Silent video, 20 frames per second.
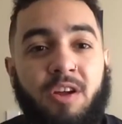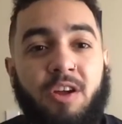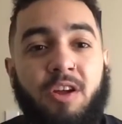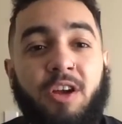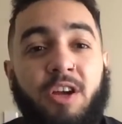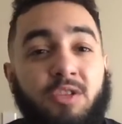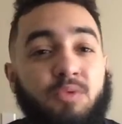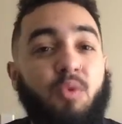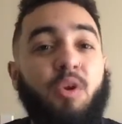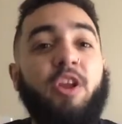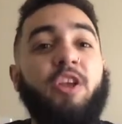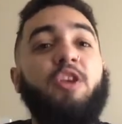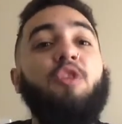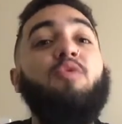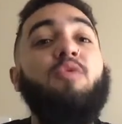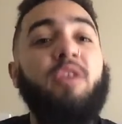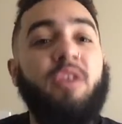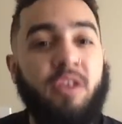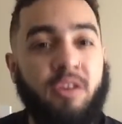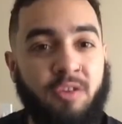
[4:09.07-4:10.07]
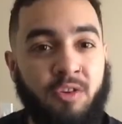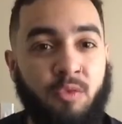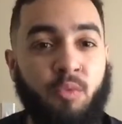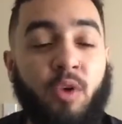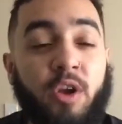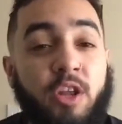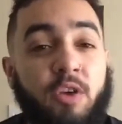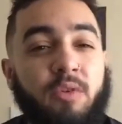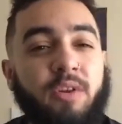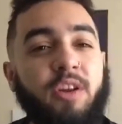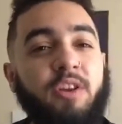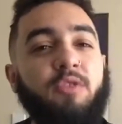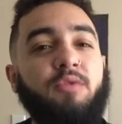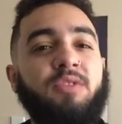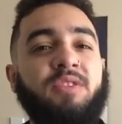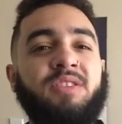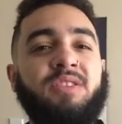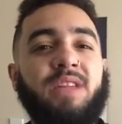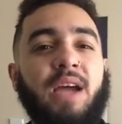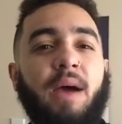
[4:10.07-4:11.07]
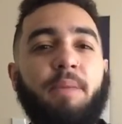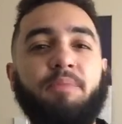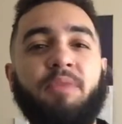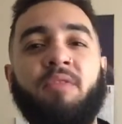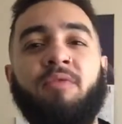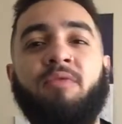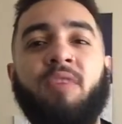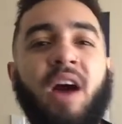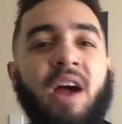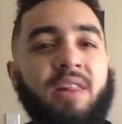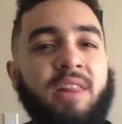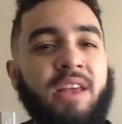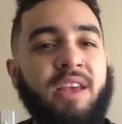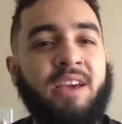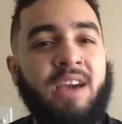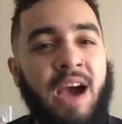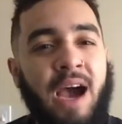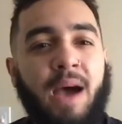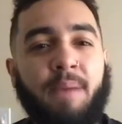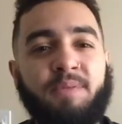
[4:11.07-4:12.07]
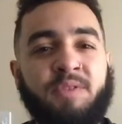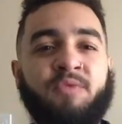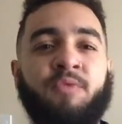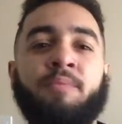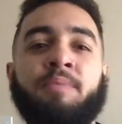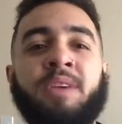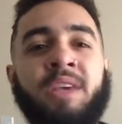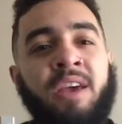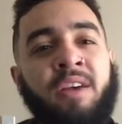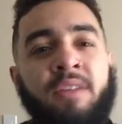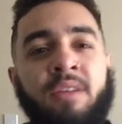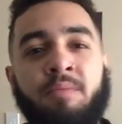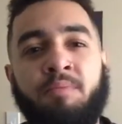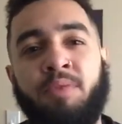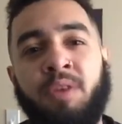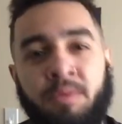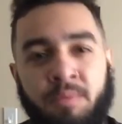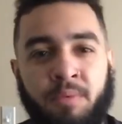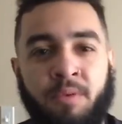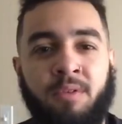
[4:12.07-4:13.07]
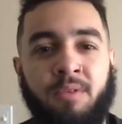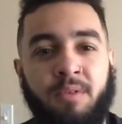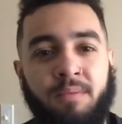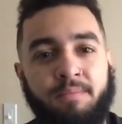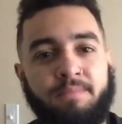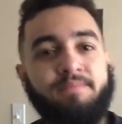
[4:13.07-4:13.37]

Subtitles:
Because what are you going to do? What are you going to do to stop the violent cops from killing people?